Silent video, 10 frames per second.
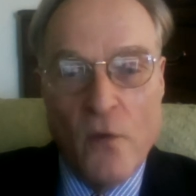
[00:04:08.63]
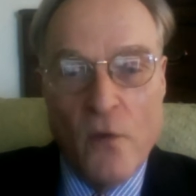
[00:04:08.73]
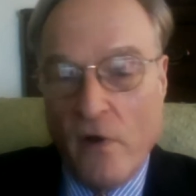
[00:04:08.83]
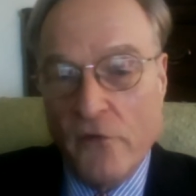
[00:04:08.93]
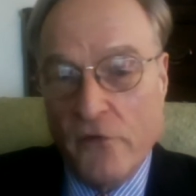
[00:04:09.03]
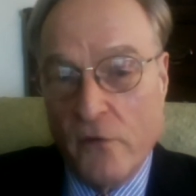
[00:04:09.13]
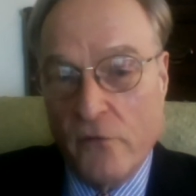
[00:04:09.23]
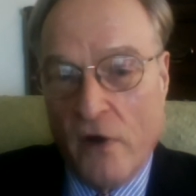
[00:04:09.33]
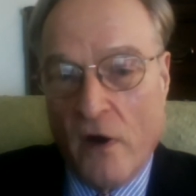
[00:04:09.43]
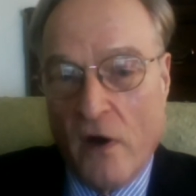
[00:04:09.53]
We've
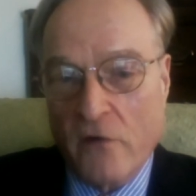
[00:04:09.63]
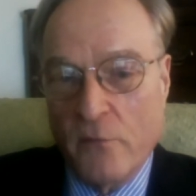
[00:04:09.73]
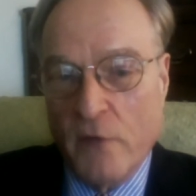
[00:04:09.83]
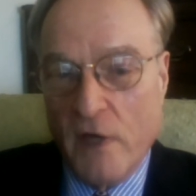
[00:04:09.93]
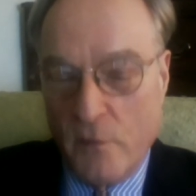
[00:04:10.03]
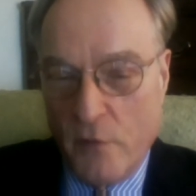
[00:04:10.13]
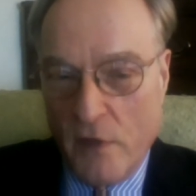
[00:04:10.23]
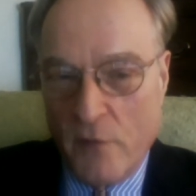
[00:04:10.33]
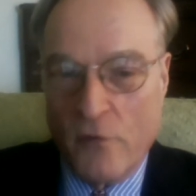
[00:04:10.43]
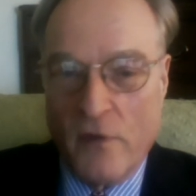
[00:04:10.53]
also talked, many
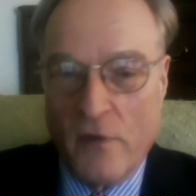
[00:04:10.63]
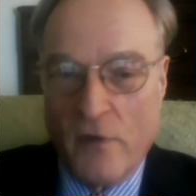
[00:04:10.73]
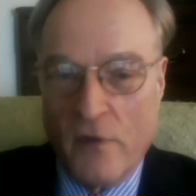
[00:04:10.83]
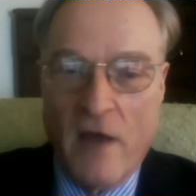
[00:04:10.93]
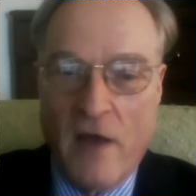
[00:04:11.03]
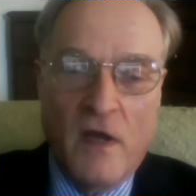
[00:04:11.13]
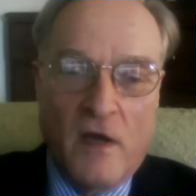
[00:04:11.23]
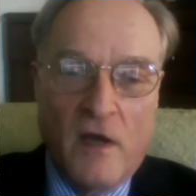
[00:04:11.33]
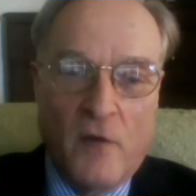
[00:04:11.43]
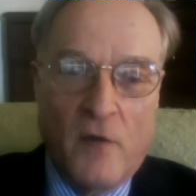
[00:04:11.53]
people have,
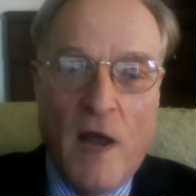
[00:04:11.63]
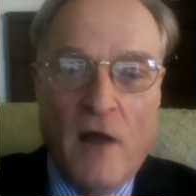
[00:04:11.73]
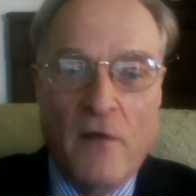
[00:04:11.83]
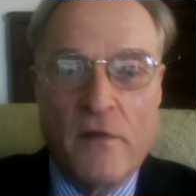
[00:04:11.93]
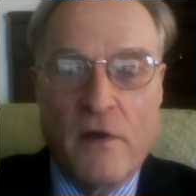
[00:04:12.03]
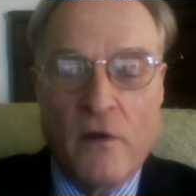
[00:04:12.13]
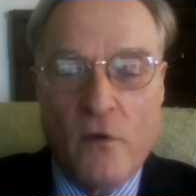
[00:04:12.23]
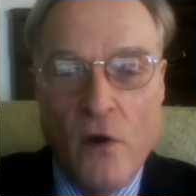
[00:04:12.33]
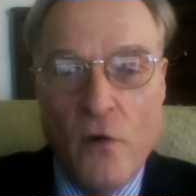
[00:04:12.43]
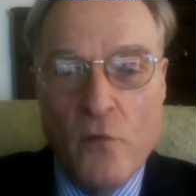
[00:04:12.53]
about
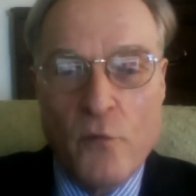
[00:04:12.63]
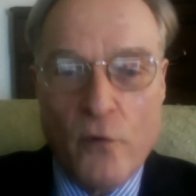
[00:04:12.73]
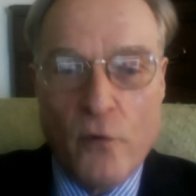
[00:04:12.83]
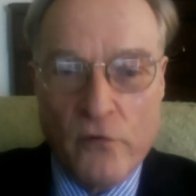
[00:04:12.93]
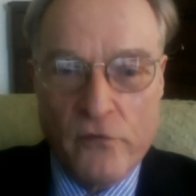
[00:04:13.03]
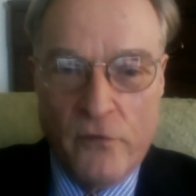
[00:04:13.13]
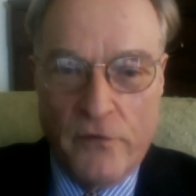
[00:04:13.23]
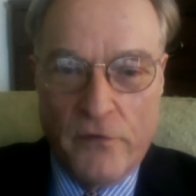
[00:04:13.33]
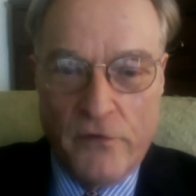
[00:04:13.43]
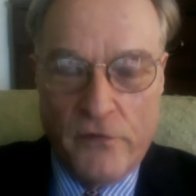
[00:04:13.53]
their own
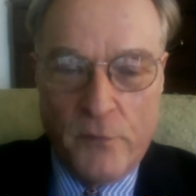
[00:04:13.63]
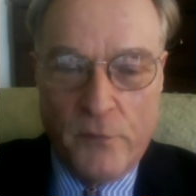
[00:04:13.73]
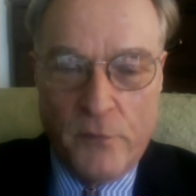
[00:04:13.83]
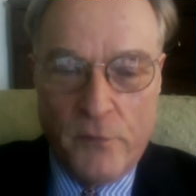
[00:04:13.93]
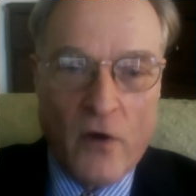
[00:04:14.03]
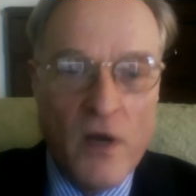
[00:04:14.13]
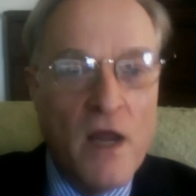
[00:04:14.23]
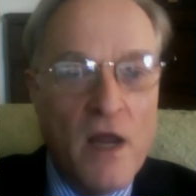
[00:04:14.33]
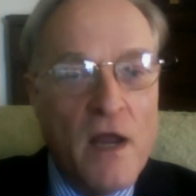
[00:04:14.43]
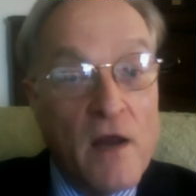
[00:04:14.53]
personal despair
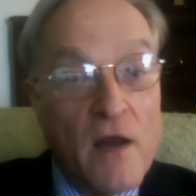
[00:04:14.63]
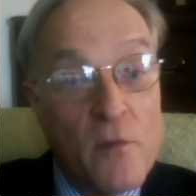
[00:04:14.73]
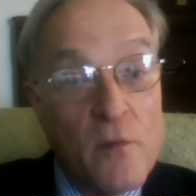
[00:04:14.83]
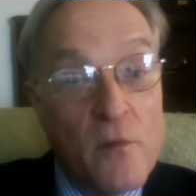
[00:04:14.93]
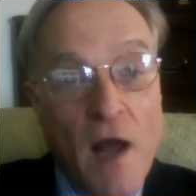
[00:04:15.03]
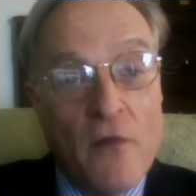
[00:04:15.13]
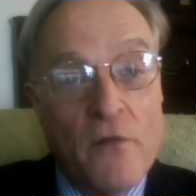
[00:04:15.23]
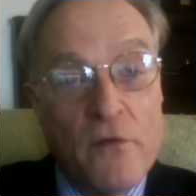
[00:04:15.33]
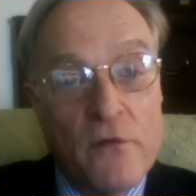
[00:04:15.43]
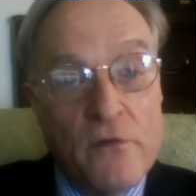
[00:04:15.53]
and
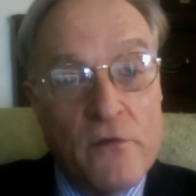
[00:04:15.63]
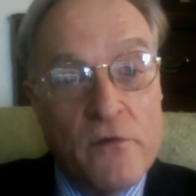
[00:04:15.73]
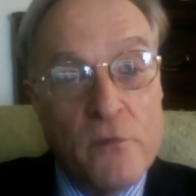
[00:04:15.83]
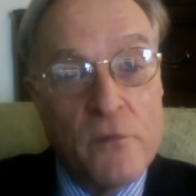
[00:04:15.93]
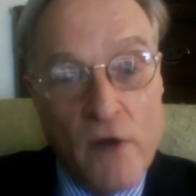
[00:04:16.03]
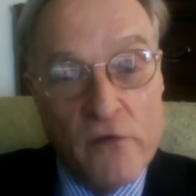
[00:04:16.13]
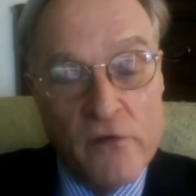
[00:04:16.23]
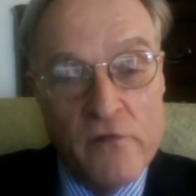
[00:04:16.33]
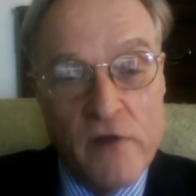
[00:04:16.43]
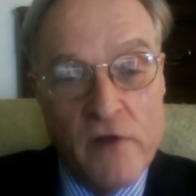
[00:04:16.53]
about the
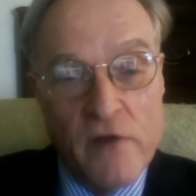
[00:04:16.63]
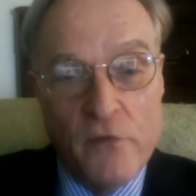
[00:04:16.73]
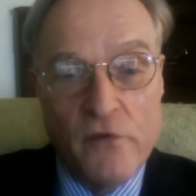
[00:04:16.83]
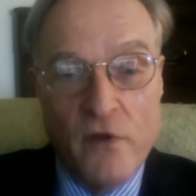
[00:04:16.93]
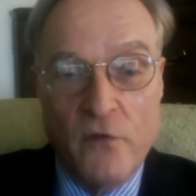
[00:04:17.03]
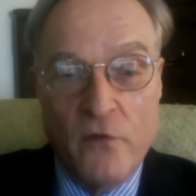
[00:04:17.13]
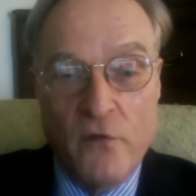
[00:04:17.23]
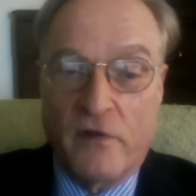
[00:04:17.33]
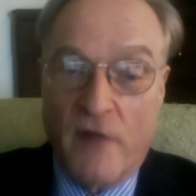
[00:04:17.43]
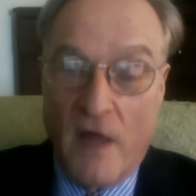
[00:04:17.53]
depressive
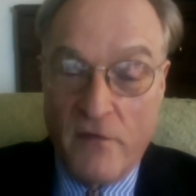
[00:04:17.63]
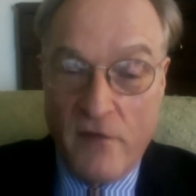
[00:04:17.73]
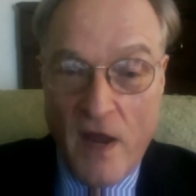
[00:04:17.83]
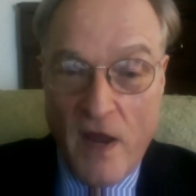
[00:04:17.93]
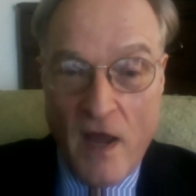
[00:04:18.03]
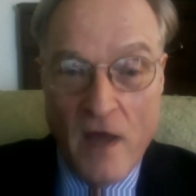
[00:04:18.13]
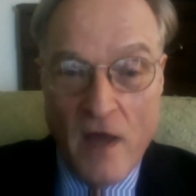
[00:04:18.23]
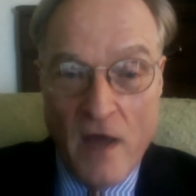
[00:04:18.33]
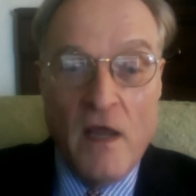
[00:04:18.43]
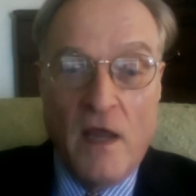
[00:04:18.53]
episodes that they've
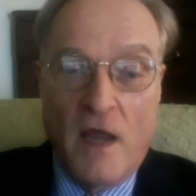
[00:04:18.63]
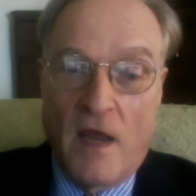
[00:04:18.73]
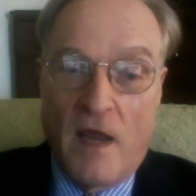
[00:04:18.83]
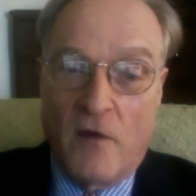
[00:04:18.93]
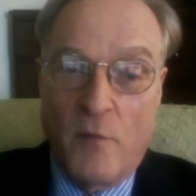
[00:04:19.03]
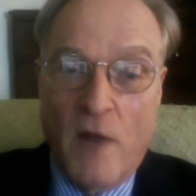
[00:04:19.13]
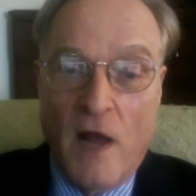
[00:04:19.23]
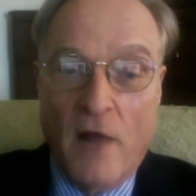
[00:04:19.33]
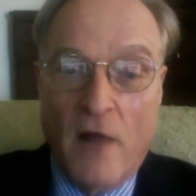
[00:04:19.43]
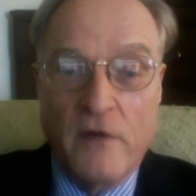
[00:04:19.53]
had and
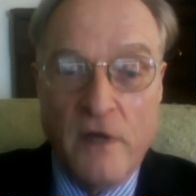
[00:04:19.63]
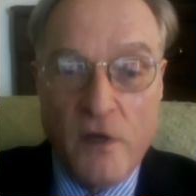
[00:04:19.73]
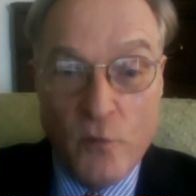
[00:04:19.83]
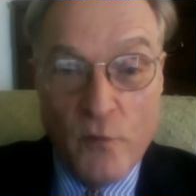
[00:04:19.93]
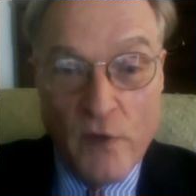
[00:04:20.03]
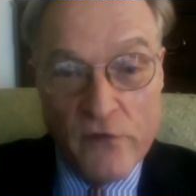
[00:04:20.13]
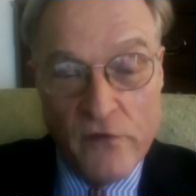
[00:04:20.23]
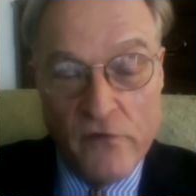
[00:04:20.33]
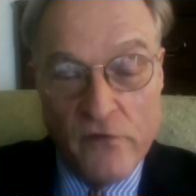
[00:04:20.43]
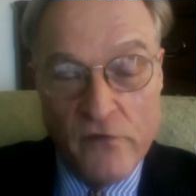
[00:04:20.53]
about the near
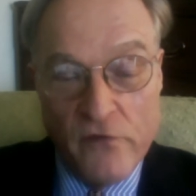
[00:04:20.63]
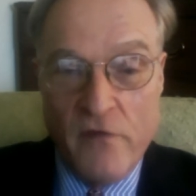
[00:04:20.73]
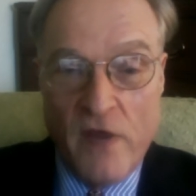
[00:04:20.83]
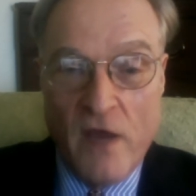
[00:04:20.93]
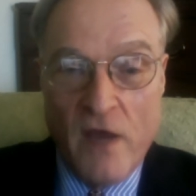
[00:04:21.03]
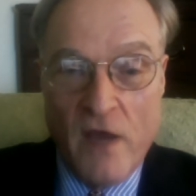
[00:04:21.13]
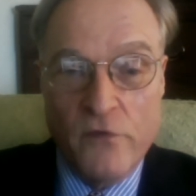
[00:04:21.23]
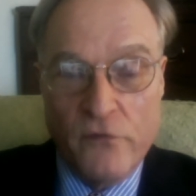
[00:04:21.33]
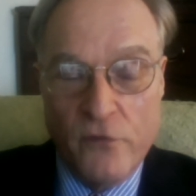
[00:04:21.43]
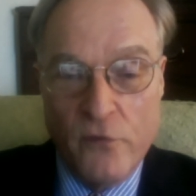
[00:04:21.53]
misses they've had
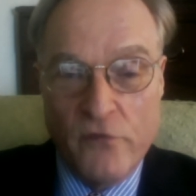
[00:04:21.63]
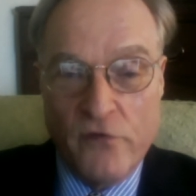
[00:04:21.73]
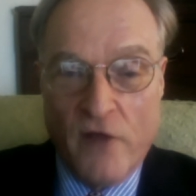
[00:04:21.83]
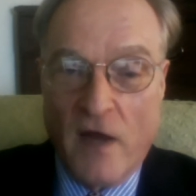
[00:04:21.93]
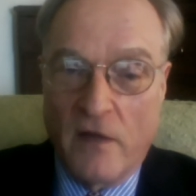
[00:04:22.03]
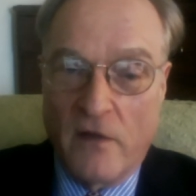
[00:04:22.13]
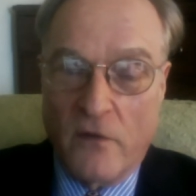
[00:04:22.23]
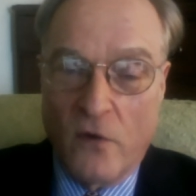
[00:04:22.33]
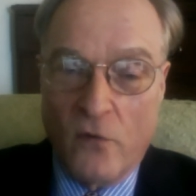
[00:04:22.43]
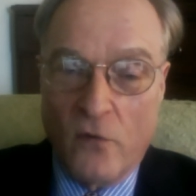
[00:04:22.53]
with suicide in
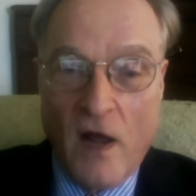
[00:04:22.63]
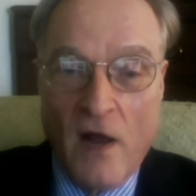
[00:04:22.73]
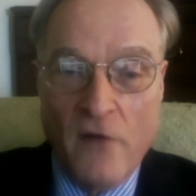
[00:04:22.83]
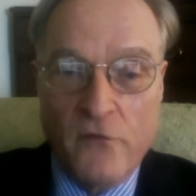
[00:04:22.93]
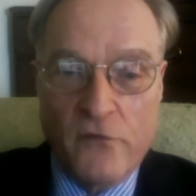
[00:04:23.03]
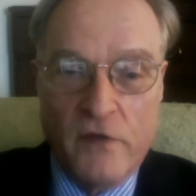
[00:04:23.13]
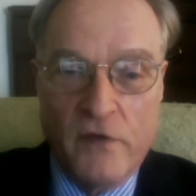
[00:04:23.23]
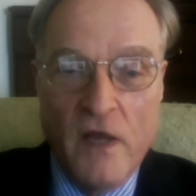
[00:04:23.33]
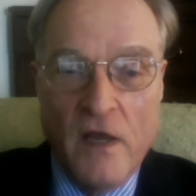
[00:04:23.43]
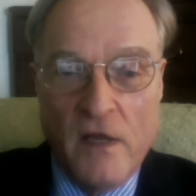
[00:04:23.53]
their own lives
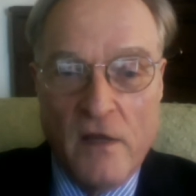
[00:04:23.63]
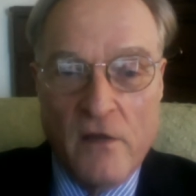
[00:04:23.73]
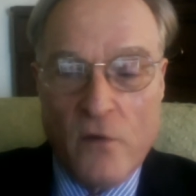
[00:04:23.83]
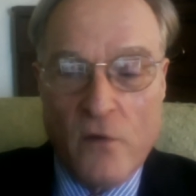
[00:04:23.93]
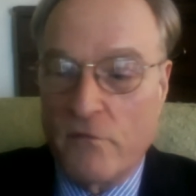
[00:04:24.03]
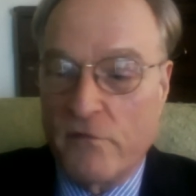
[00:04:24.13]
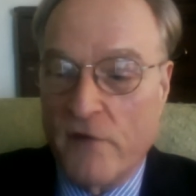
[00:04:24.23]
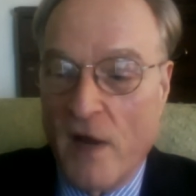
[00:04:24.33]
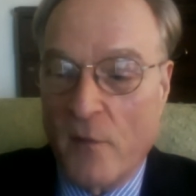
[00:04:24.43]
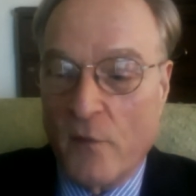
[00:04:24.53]
and in their own
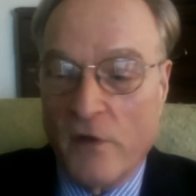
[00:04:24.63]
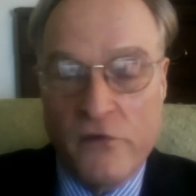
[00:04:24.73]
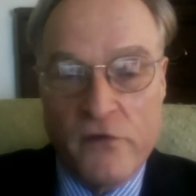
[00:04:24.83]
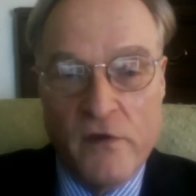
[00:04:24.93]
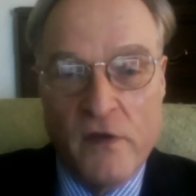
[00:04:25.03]
families.